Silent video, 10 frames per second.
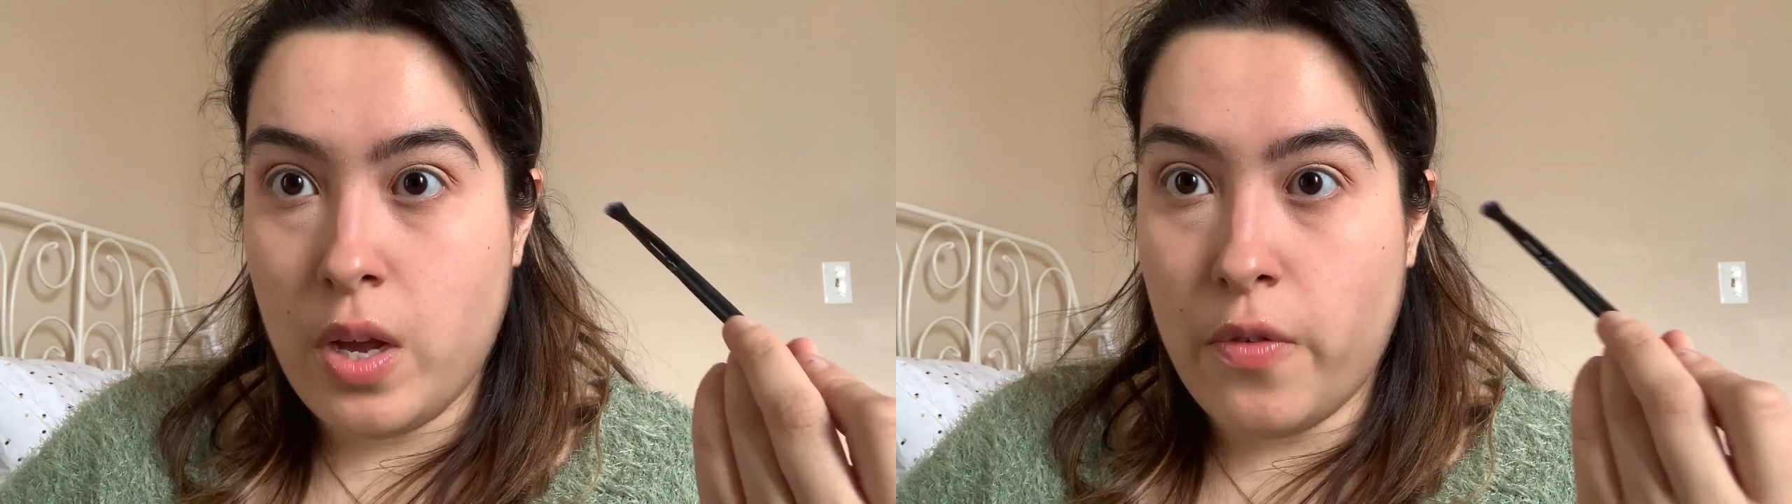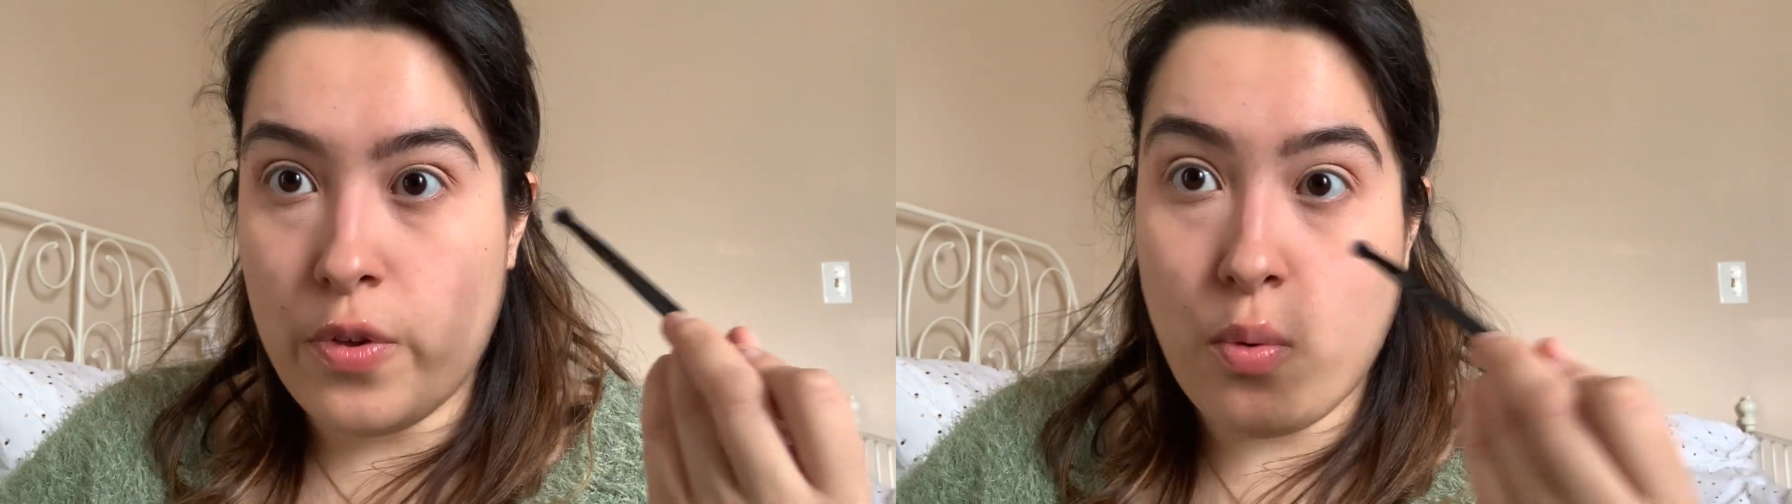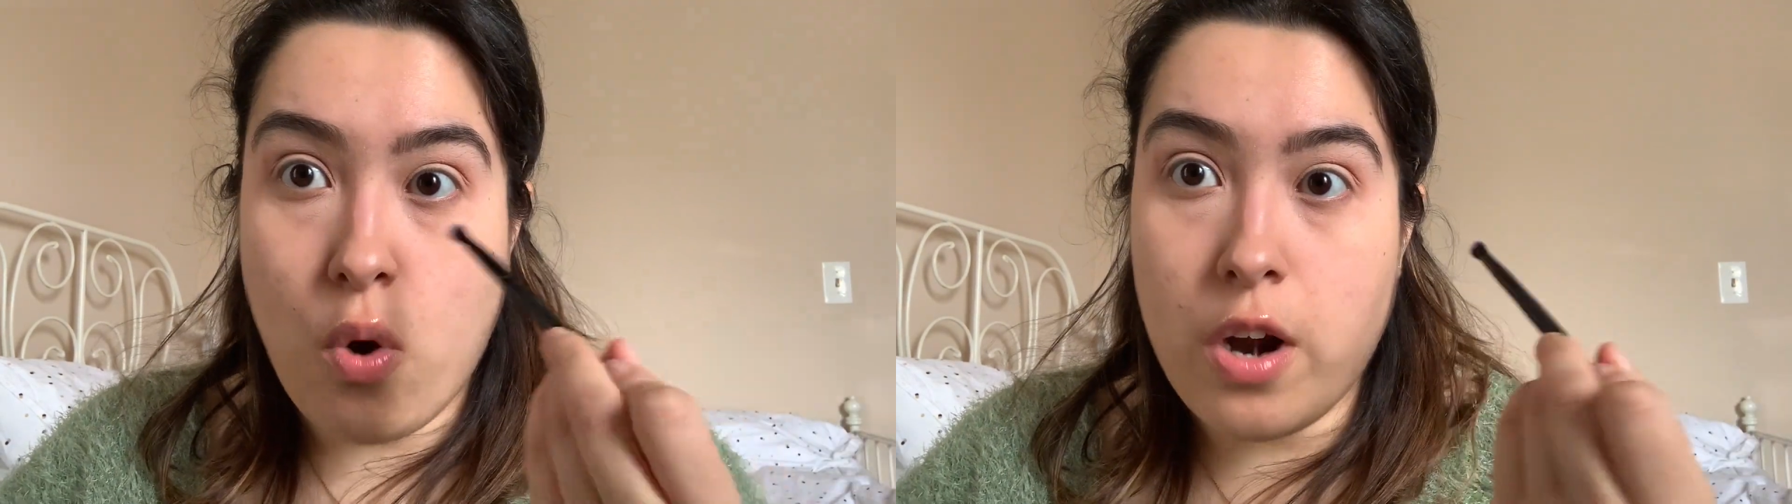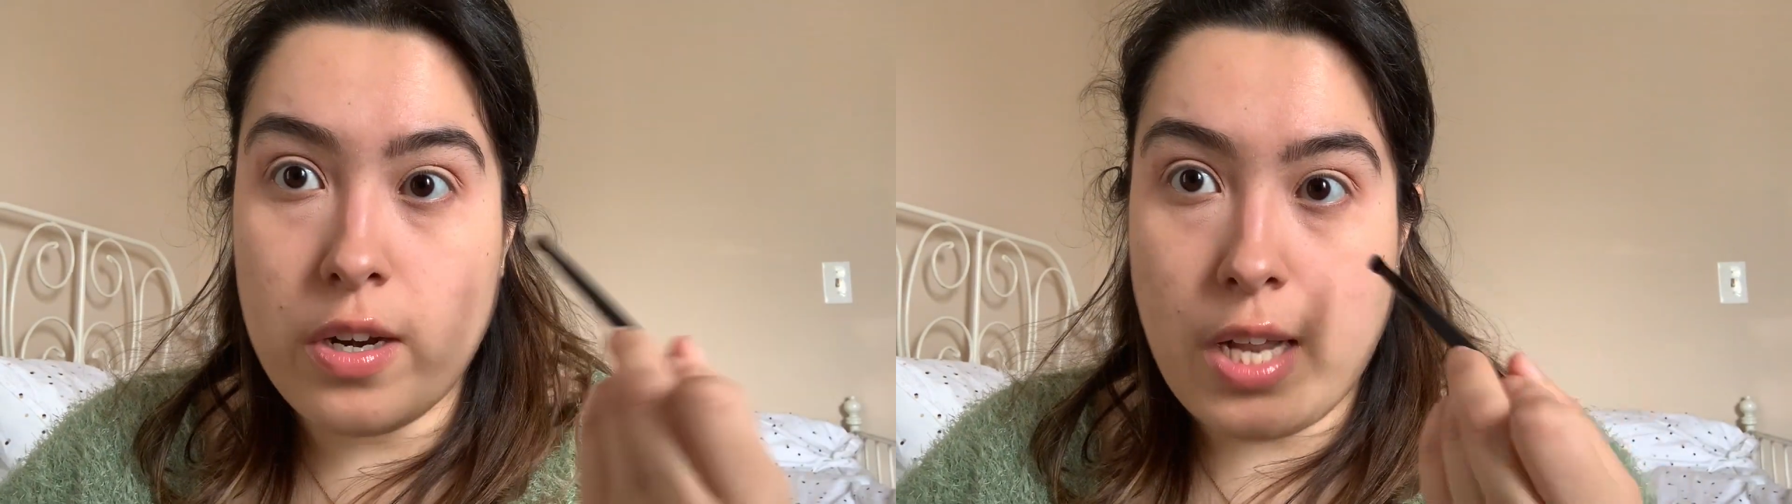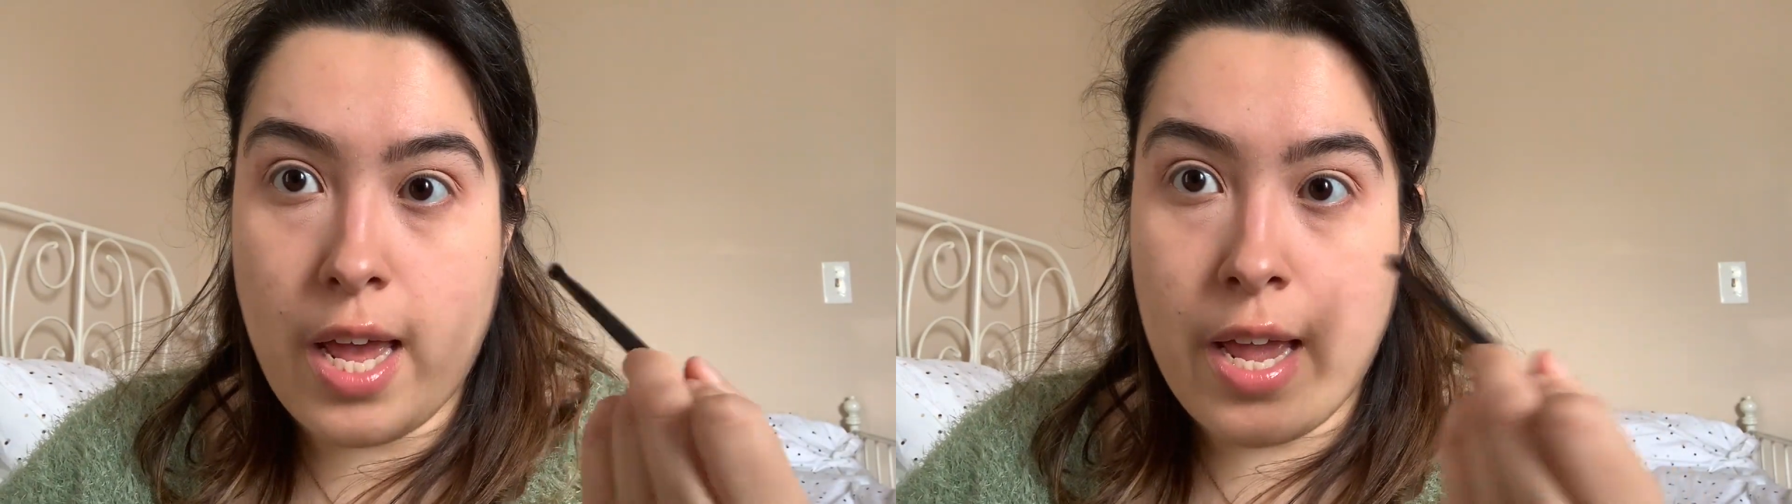for the
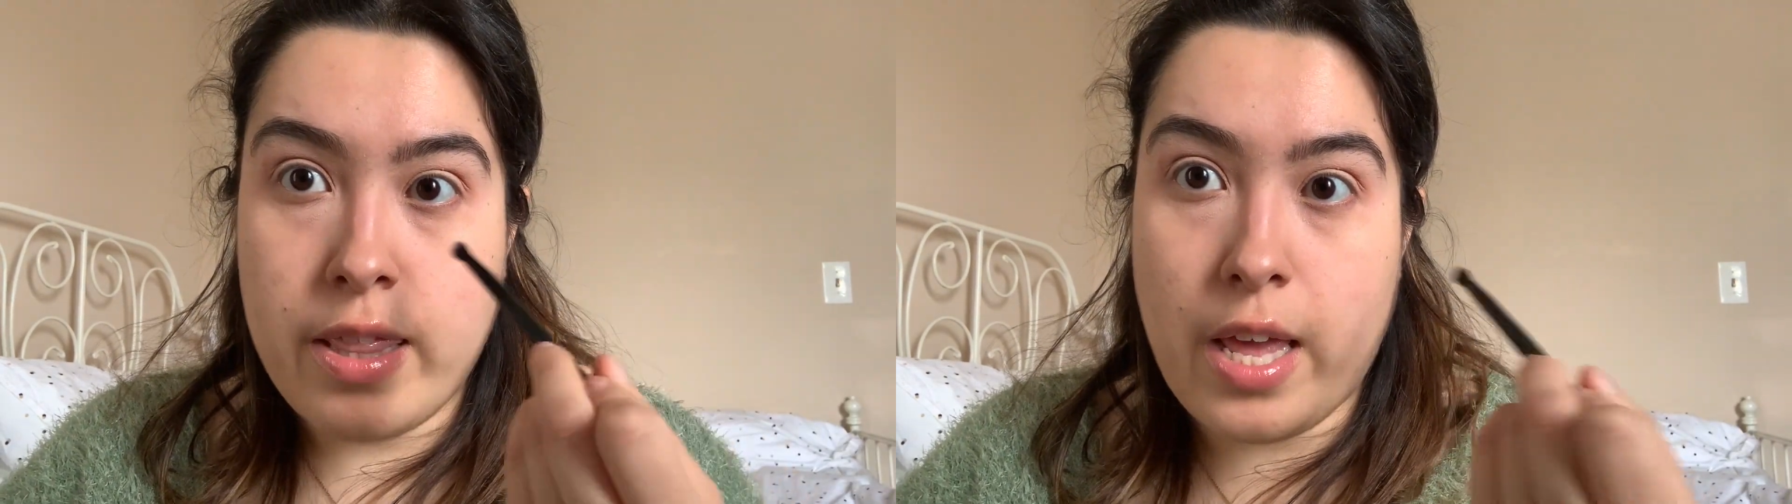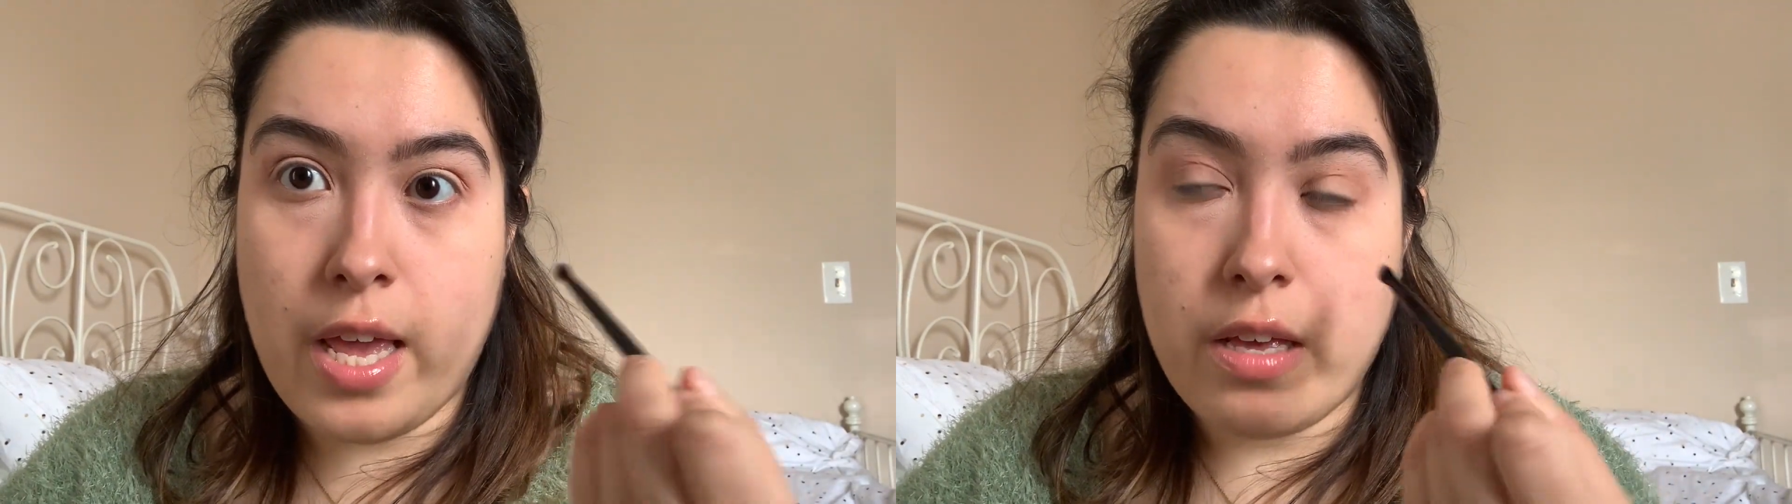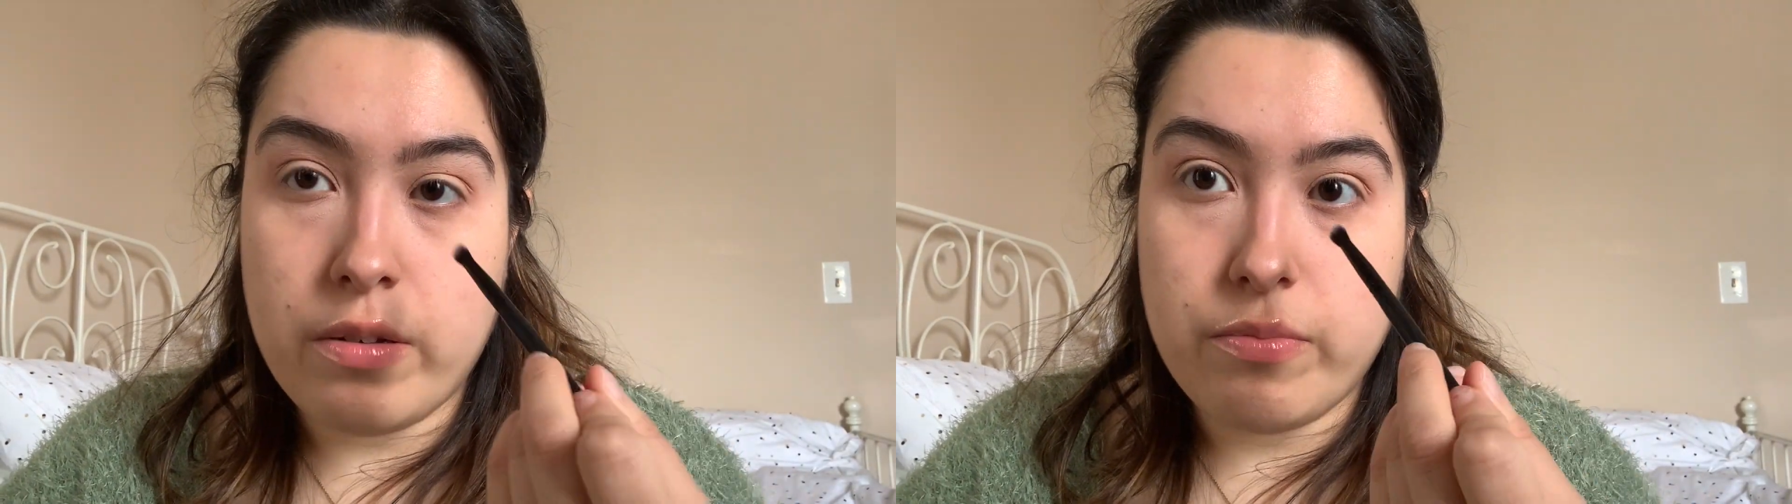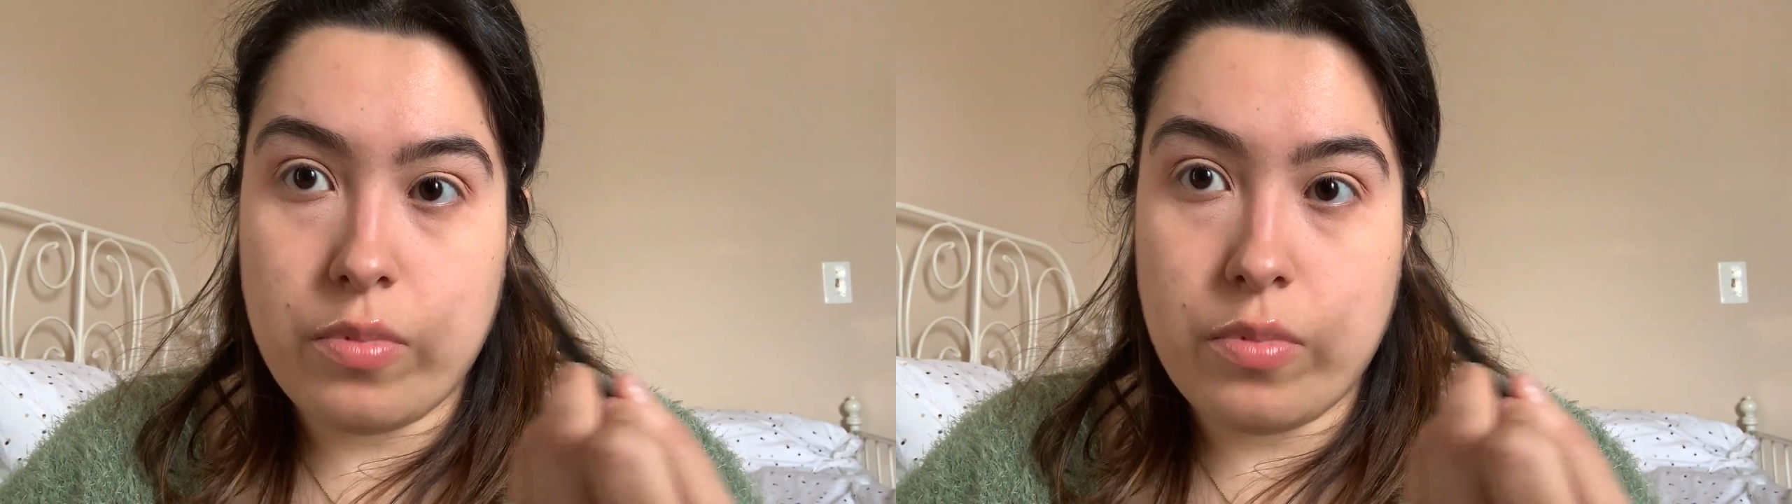waterline, like